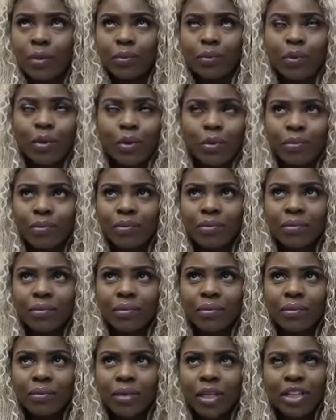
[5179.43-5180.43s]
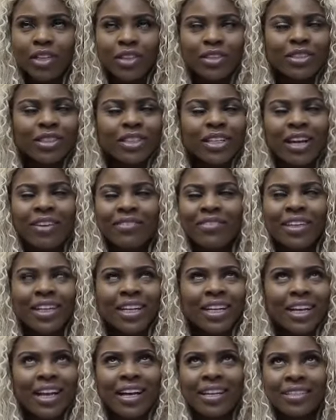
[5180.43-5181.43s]
But Mom, he doesn't
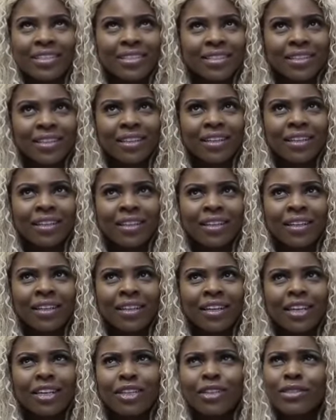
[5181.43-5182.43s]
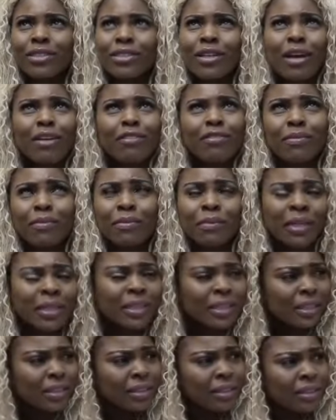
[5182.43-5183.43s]
have class. He doesn't have
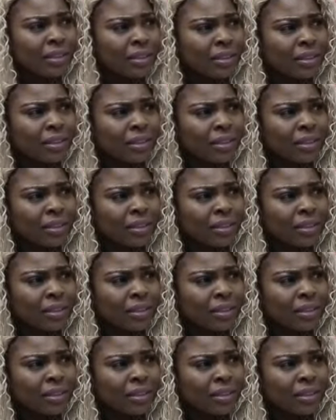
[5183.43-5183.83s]
money.